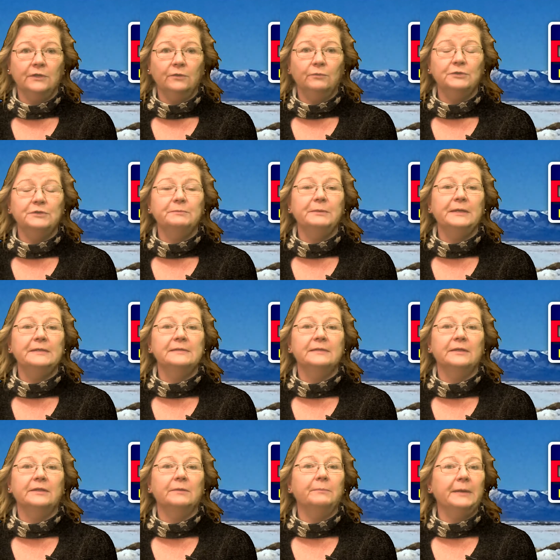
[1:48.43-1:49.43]
which means
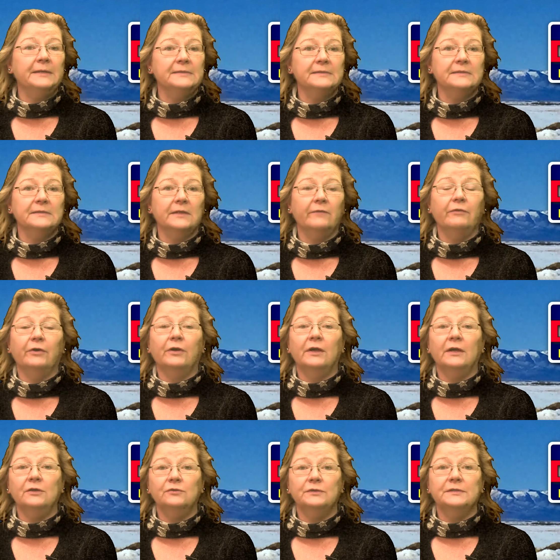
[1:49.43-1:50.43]
that the basis of our
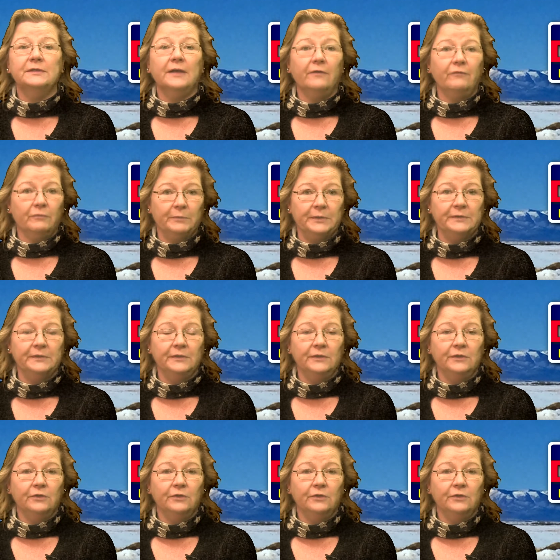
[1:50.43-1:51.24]
country's government